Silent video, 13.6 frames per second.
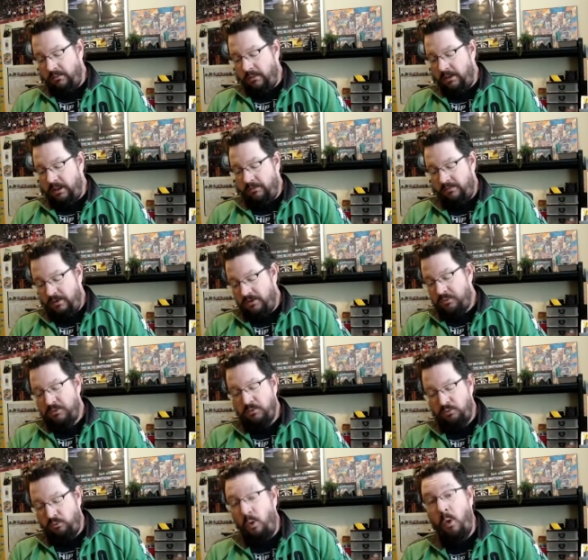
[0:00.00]
If this was a
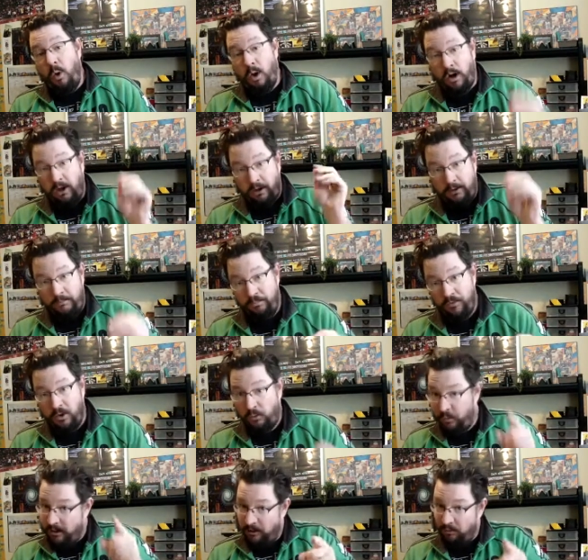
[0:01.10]
war, a
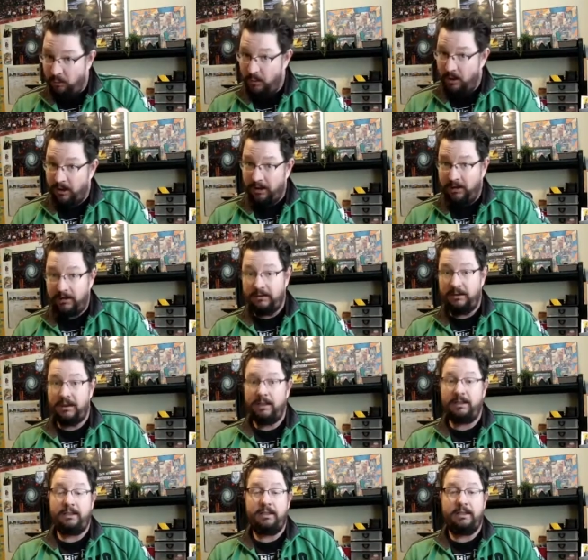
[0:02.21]
real war,
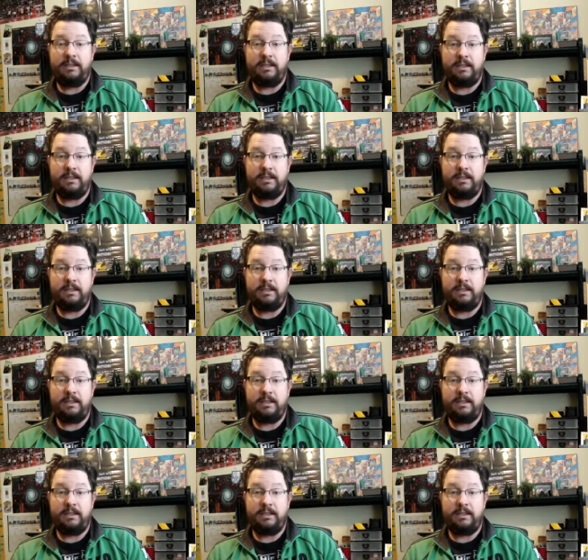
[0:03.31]
not the